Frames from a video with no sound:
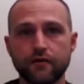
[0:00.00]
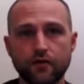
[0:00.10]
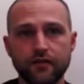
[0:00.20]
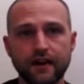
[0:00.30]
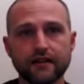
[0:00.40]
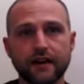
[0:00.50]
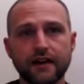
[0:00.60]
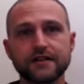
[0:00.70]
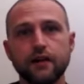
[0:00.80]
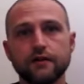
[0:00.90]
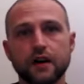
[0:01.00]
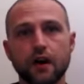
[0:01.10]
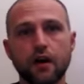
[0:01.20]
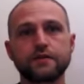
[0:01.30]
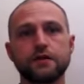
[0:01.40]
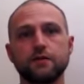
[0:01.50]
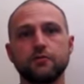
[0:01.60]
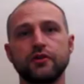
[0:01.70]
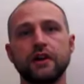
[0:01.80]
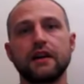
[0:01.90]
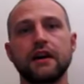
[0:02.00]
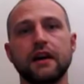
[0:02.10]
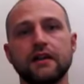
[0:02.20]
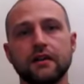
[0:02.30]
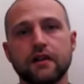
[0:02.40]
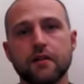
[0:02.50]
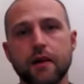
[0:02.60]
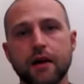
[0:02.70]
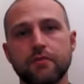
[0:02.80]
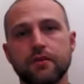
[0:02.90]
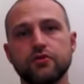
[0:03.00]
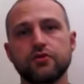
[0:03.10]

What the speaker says: we've all found ourselves at 2:30 in the morning in the kebab